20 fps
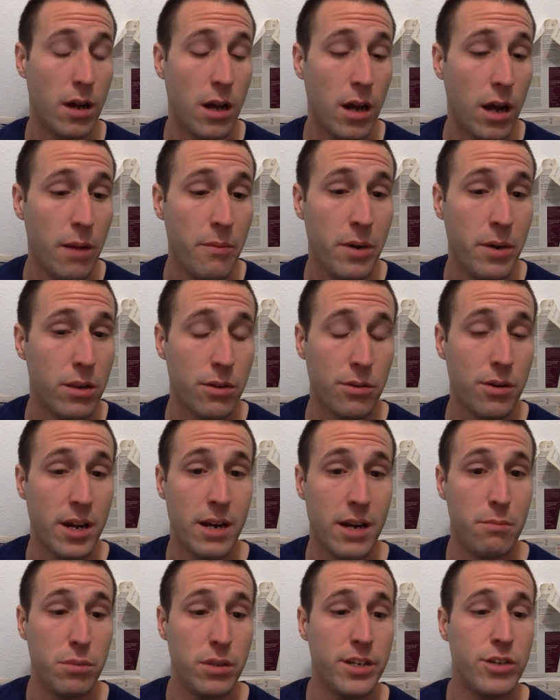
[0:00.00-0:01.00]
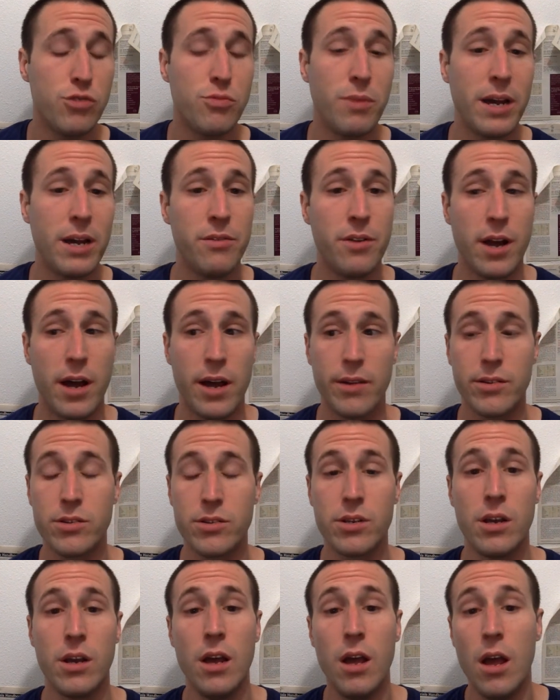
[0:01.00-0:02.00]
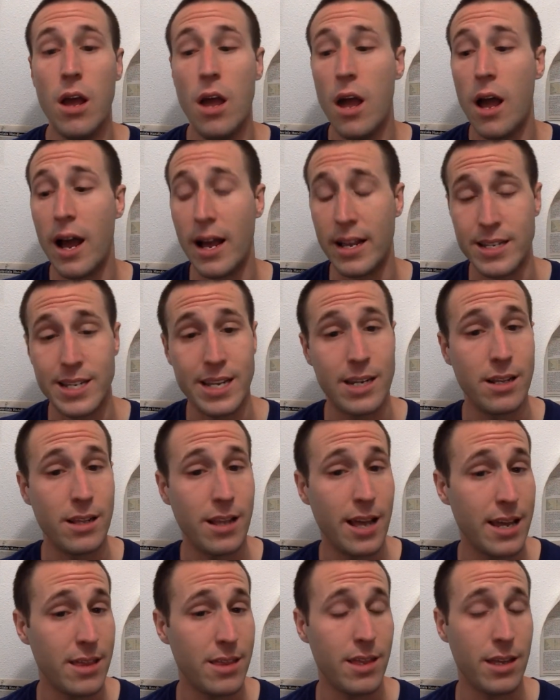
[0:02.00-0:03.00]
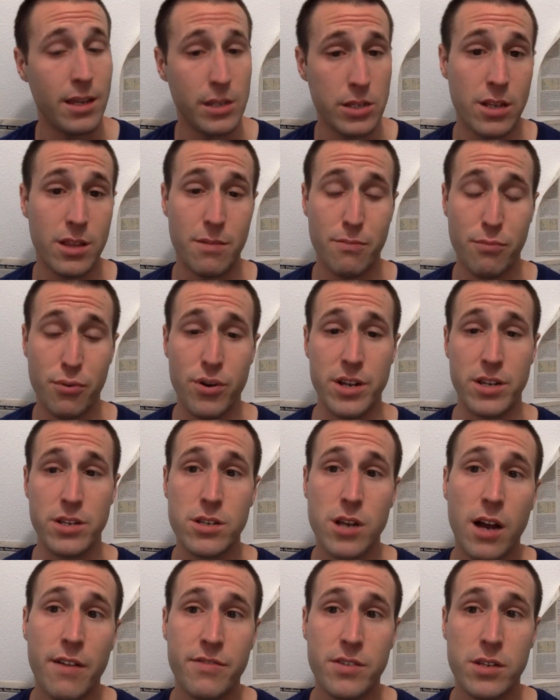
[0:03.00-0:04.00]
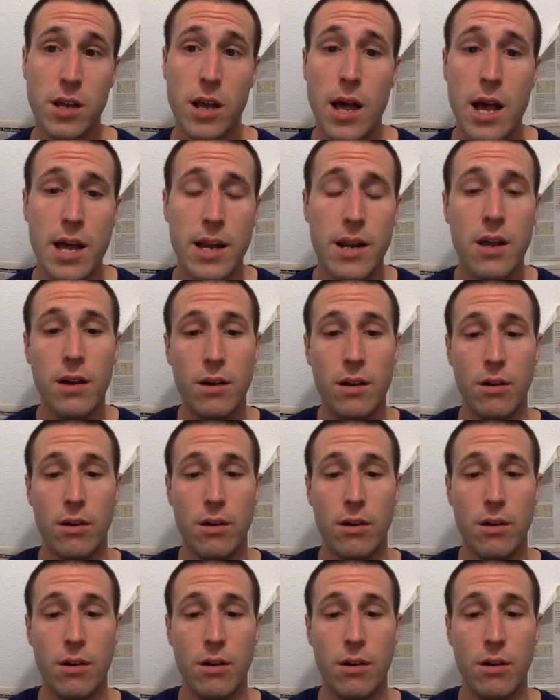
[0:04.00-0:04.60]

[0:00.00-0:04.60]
I'm going to learn how to bleach my own knots. I tend to like things on the pretty soft side,